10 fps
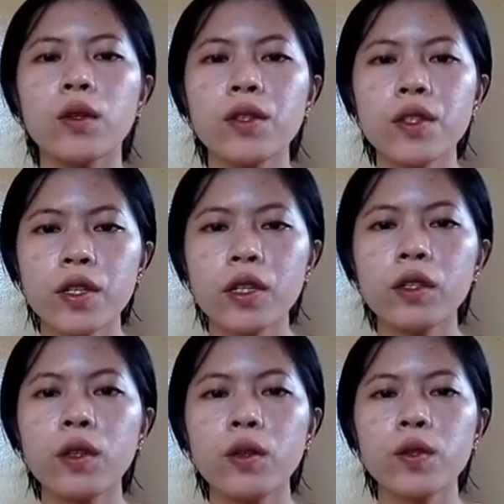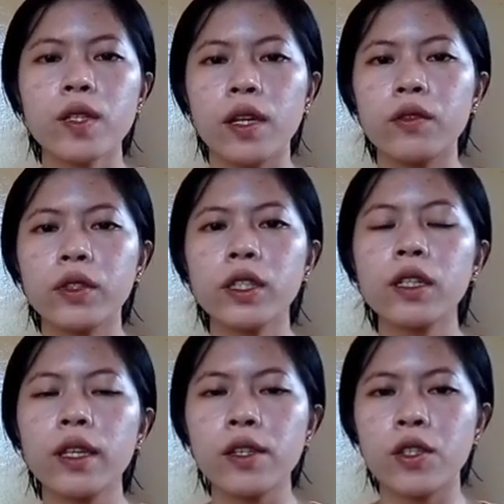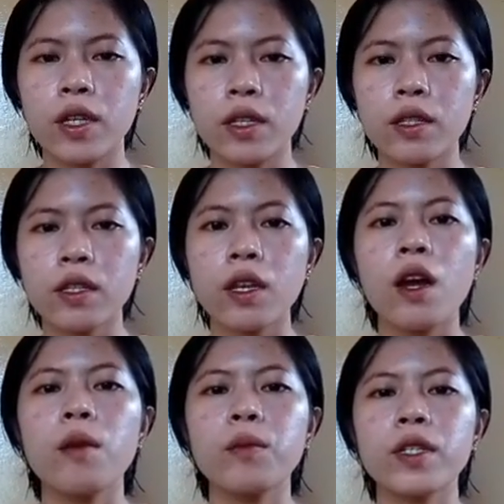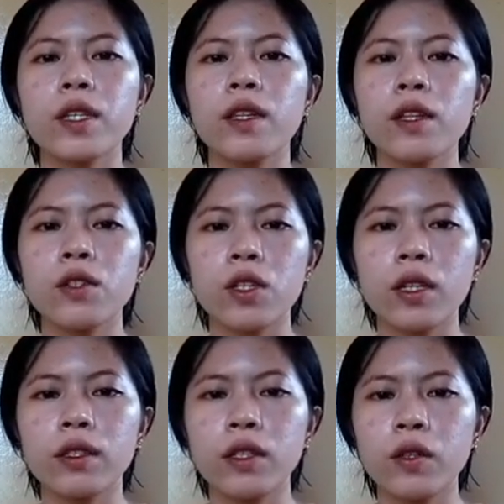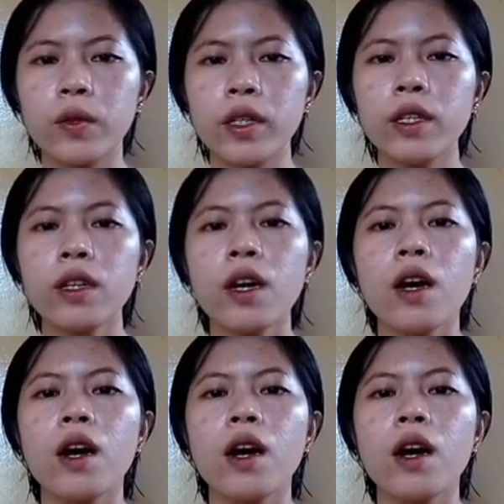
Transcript: Concern laws and regulations, Presidential Decree